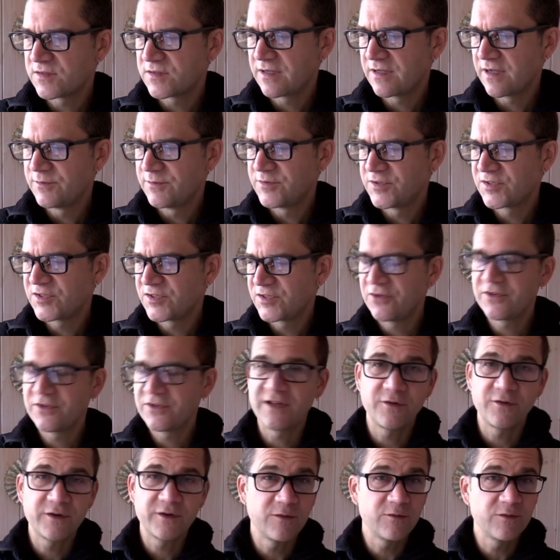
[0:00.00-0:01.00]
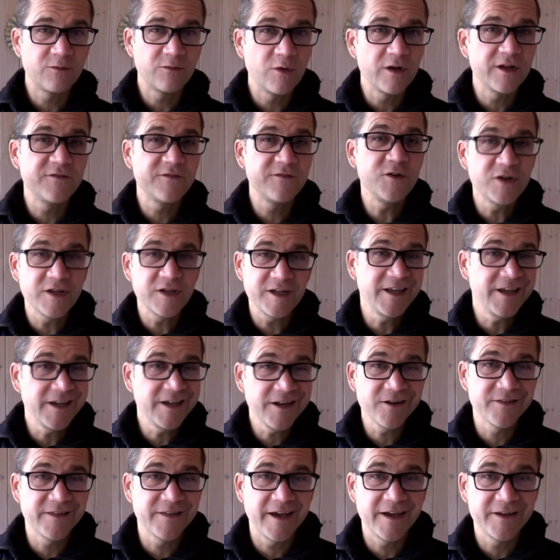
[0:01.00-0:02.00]
I'm just tone deaf. Okay, well, if you can
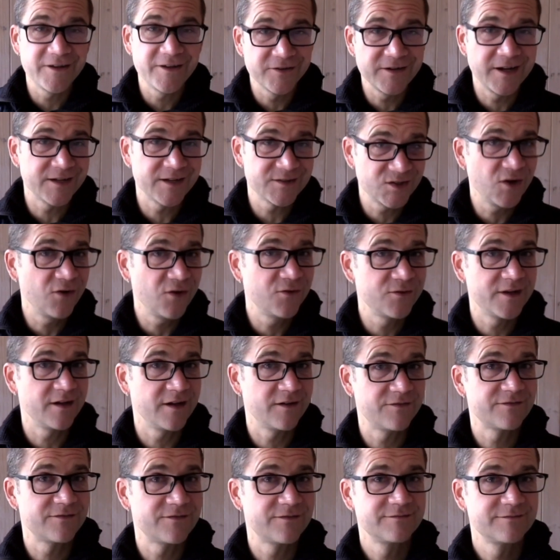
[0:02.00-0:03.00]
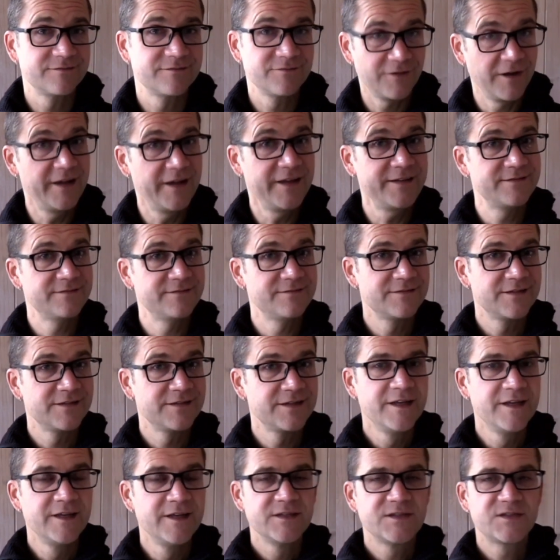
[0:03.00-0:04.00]
hear that, you're not tone deaf, right?
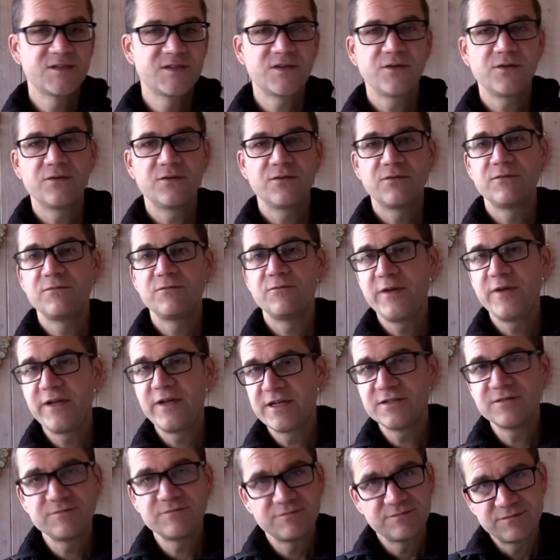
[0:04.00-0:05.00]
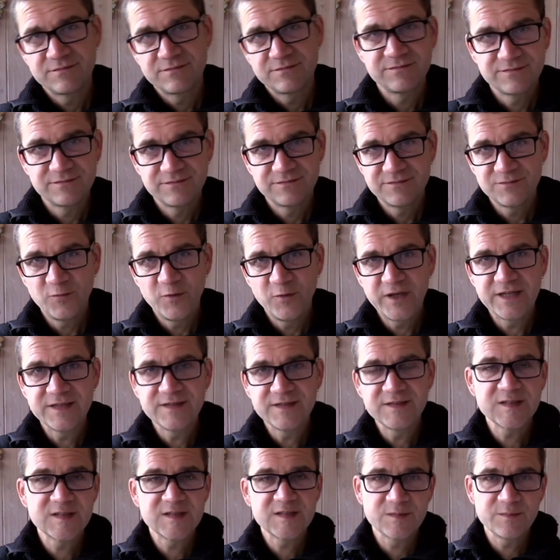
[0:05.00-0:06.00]
So we can
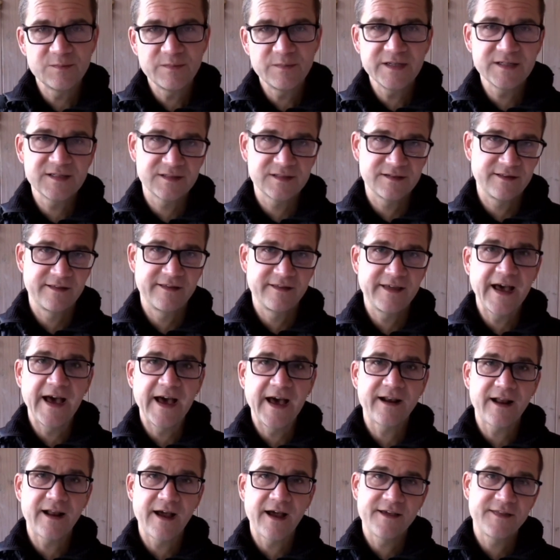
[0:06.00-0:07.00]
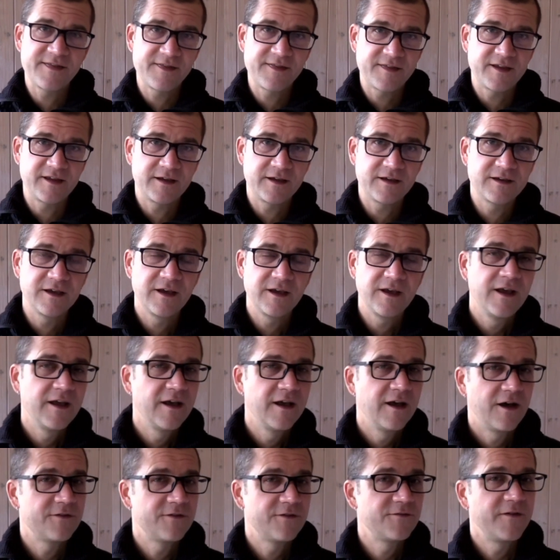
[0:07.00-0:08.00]
dismiss that, I think,
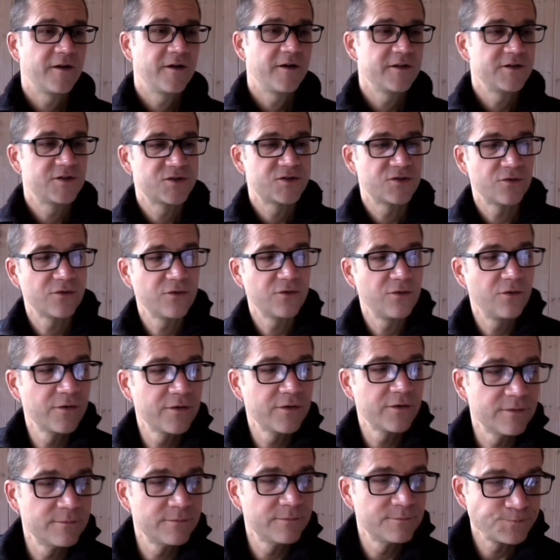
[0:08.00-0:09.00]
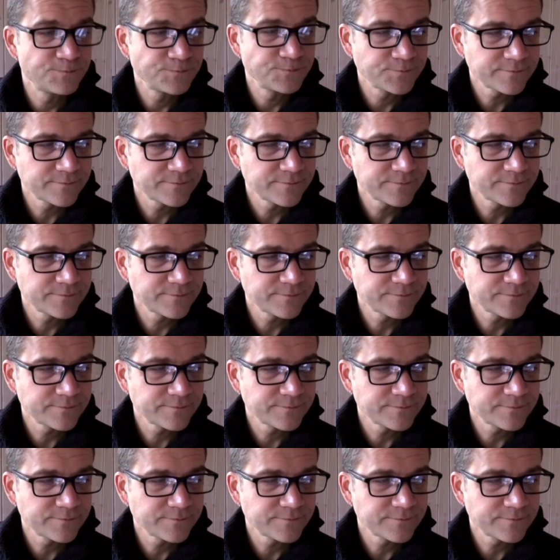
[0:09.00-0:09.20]
on fairly short order.